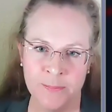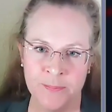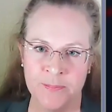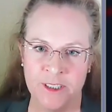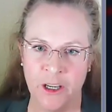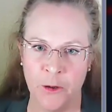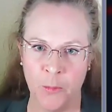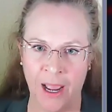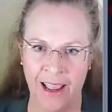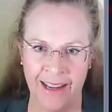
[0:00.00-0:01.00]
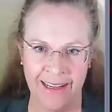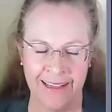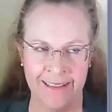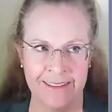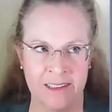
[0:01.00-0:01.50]
So
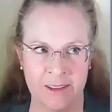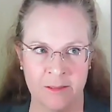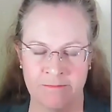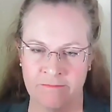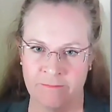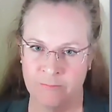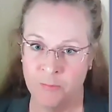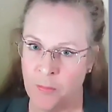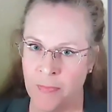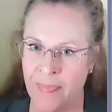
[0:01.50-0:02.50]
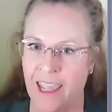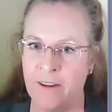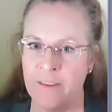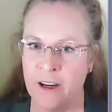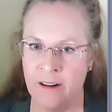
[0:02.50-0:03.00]
if
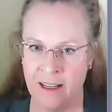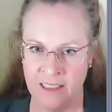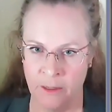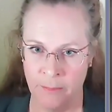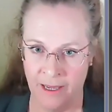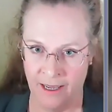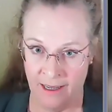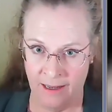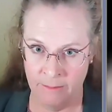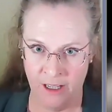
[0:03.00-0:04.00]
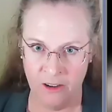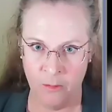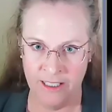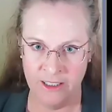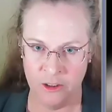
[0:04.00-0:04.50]
they're not dumping it, I'm not
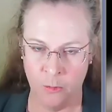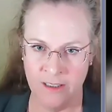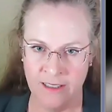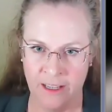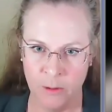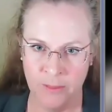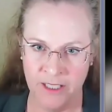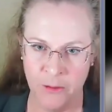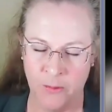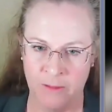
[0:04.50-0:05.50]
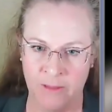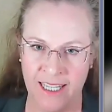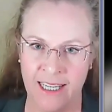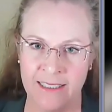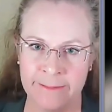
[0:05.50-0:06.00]
quite sure what they would be doing with it.